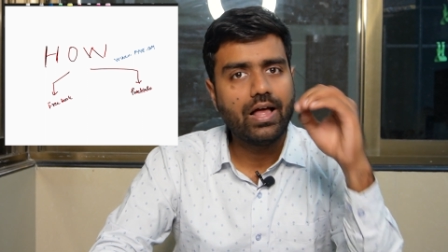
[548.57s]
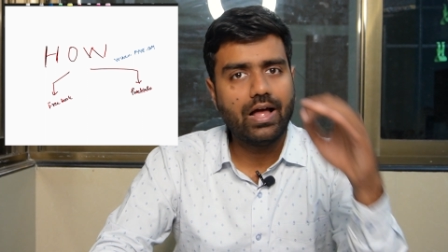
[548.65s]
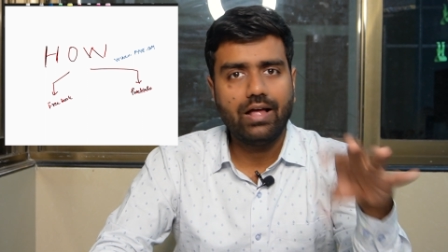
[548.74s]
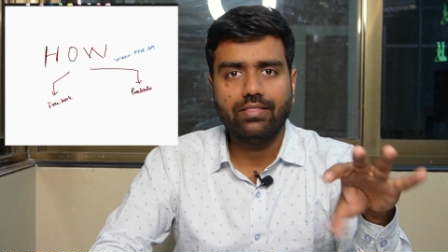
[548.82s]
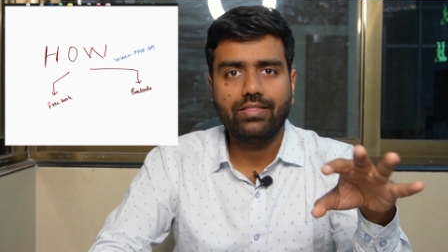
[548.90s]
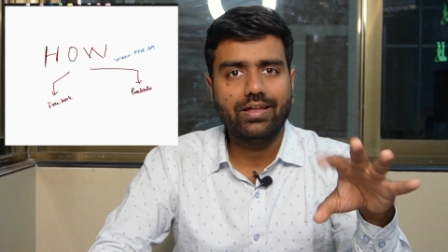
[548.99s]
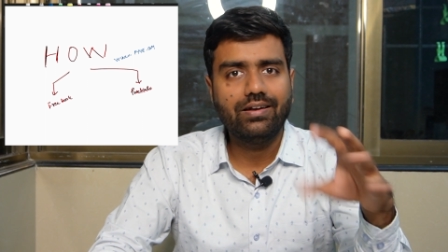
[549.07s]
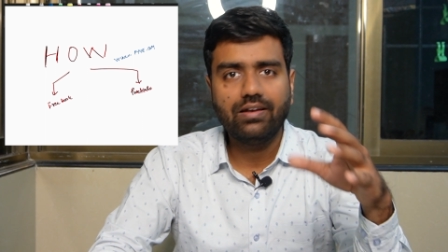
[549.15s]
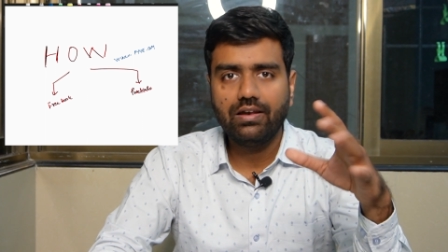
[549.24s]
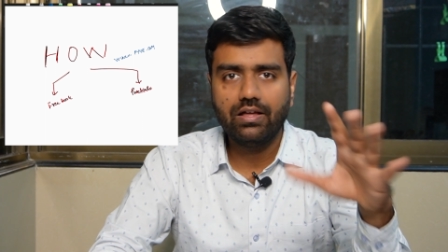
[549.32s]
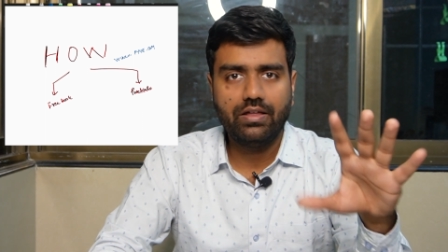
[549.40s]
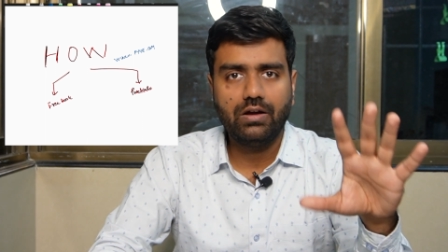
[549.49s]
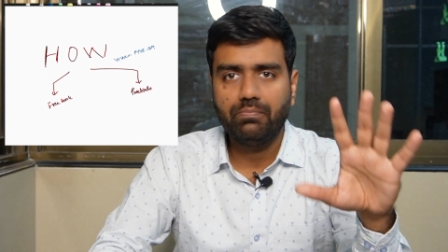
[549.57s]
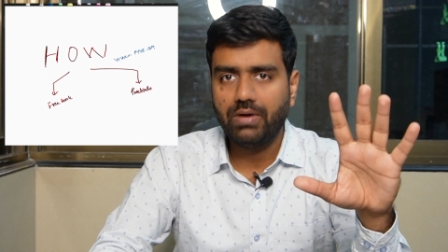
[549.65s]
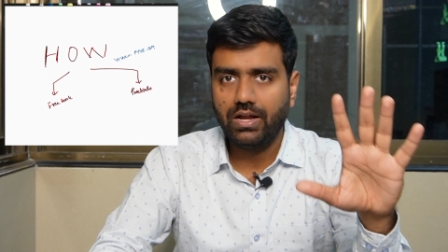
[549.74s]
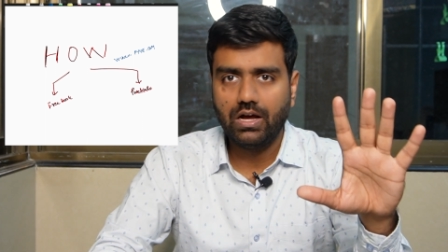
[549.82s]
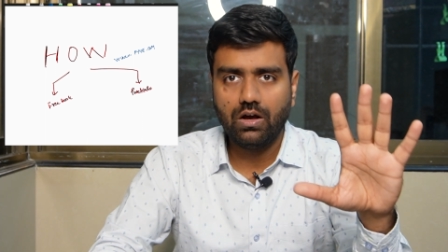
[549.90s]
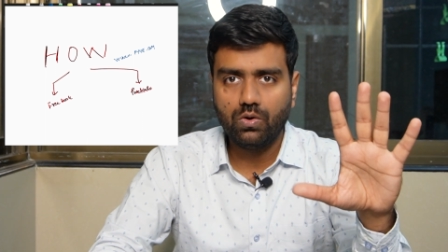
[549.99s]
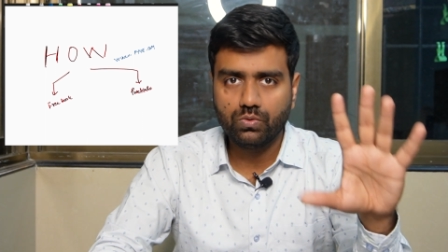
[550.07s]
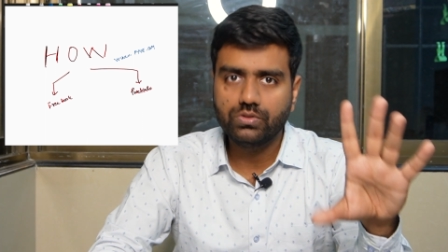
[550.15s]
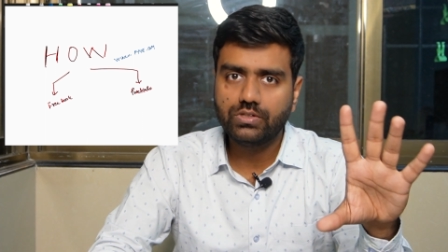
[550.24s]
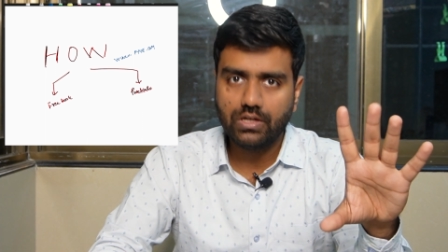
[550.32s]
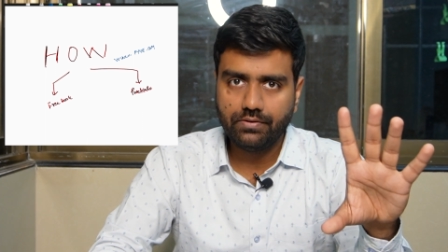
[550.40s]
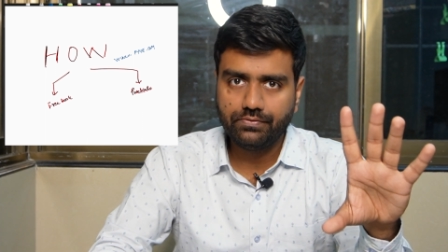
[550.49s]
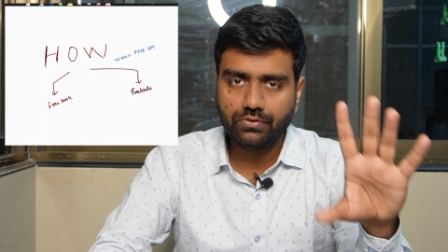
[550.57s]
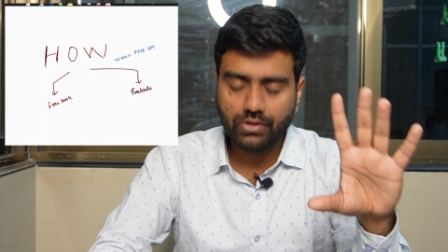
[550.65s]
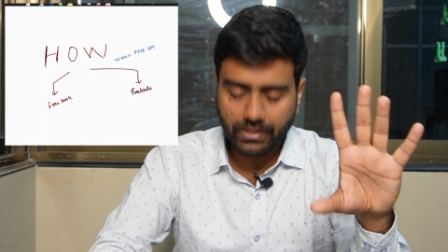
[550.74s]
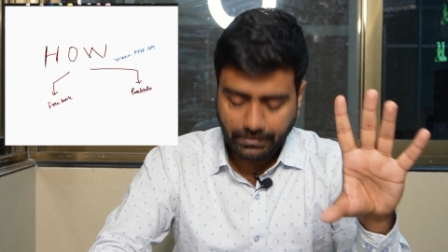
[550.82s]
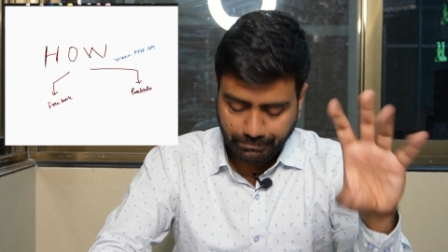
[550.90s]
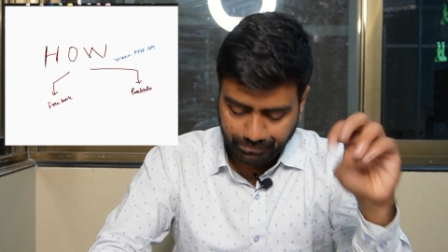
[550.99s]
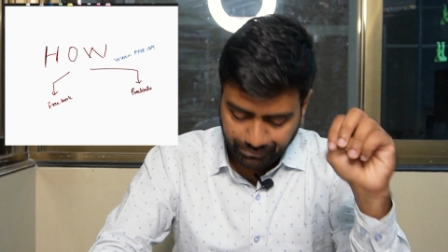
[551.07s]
and then learn it by our own self. Okay,